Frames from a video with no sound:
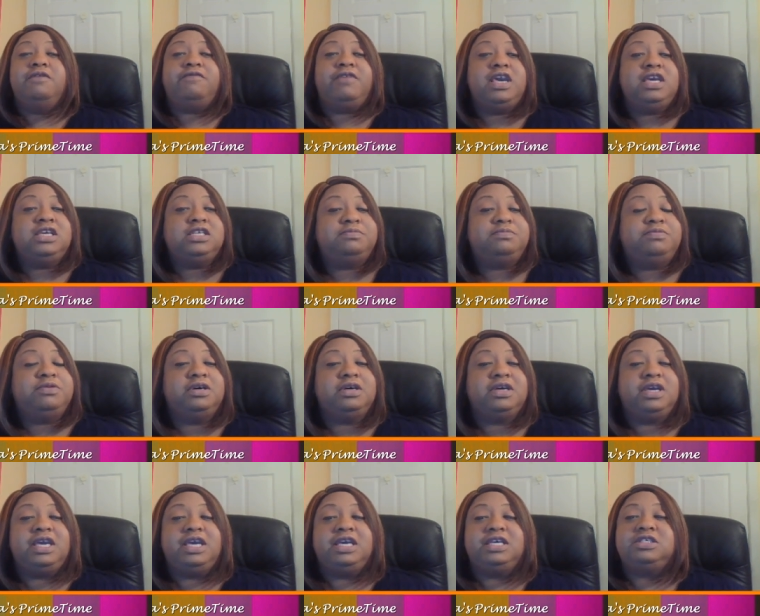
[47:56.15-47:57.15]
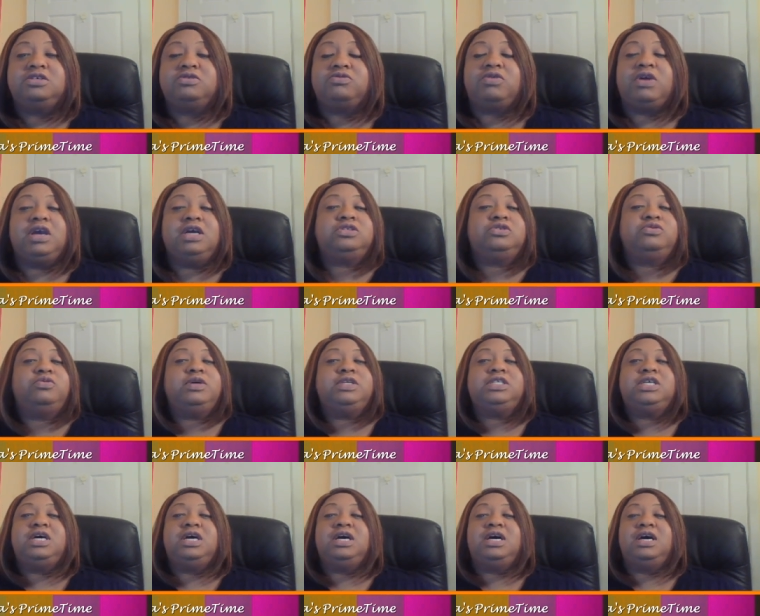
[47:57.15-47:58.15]
Facebook, Instagram,
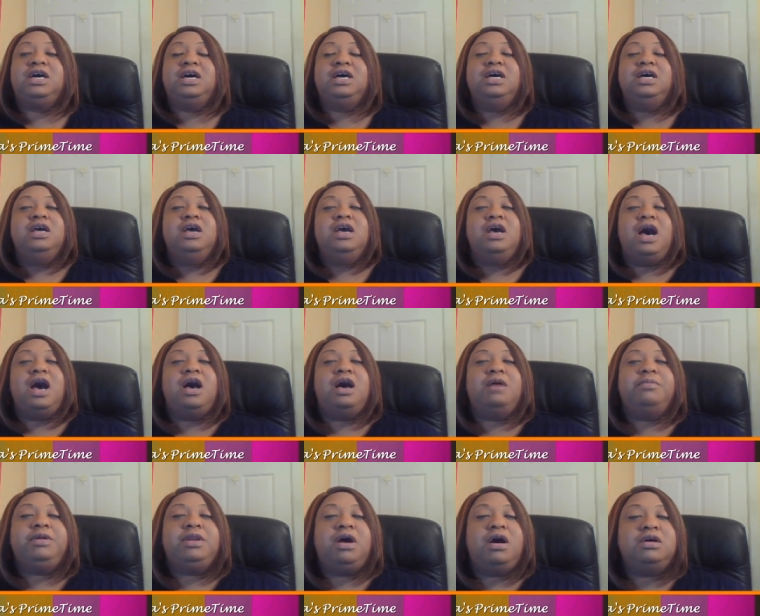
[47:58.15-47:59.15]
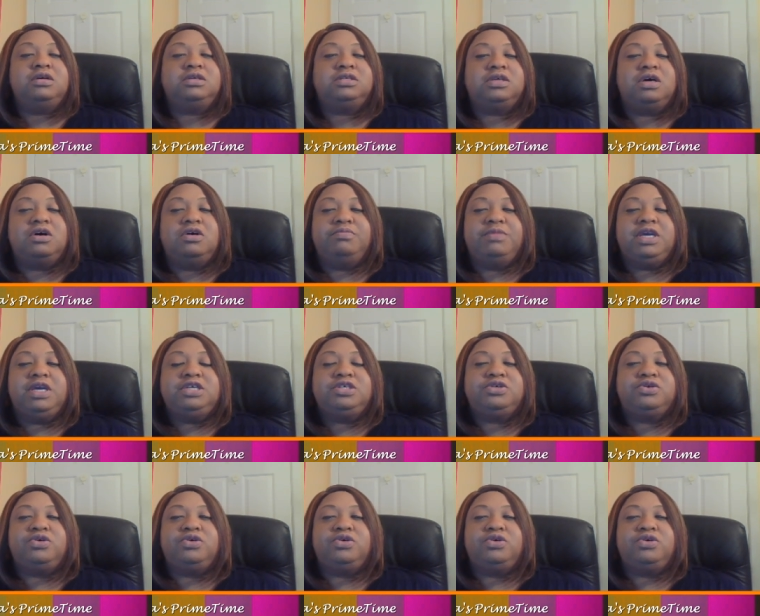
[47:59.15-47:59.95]
Twitter. Um, and also make